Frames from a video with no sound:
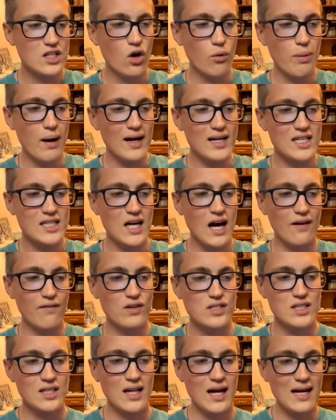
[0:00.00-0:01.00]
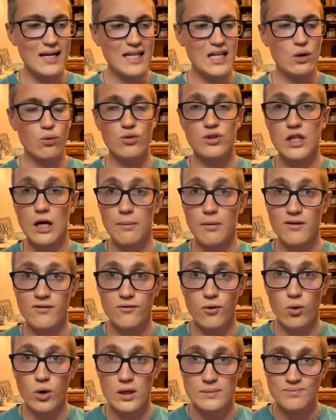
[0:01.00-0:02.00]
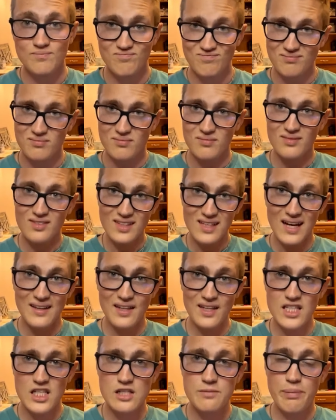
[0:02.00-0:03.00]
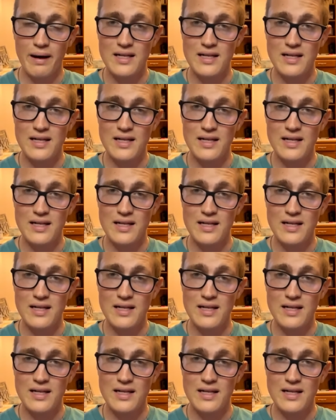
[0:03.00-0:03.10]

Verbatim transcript: back to the offensive line here with number 4. And this is Ben